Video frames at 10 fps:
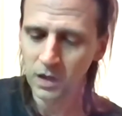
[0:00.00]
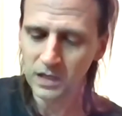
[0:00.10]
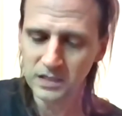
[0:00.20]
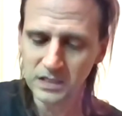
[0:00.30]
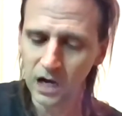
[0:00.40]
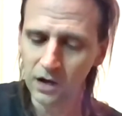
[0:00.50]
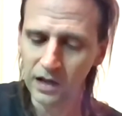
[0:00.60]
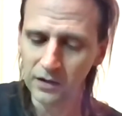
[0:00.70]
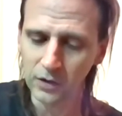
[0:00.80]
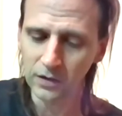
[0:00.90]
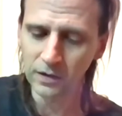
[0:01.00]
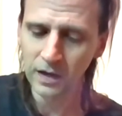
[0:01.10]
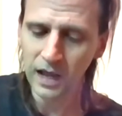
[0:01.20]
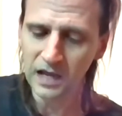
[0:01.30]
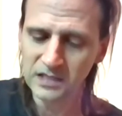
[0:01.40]
He stared at her
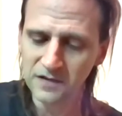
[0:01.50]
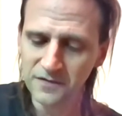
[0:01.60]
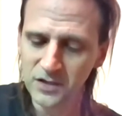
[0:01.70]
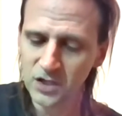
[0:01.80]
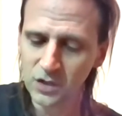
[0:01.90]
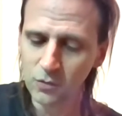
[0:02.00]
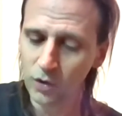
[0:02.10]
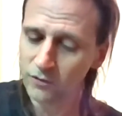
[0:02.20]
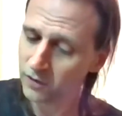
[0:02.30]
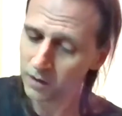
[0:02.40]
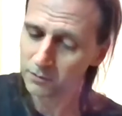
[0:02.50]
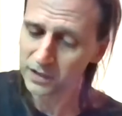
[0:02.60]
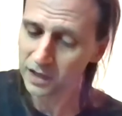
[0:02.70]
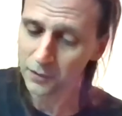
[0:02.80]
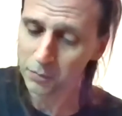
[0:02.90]
as if she were from
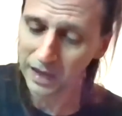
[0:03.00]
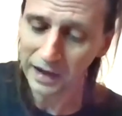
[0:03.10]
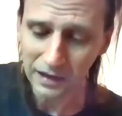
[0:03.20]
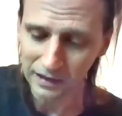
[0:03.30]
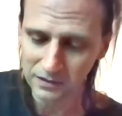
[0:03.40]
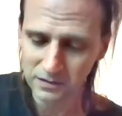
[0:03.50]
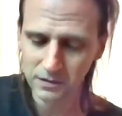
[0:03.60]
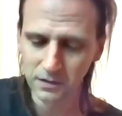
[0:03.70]
another planet.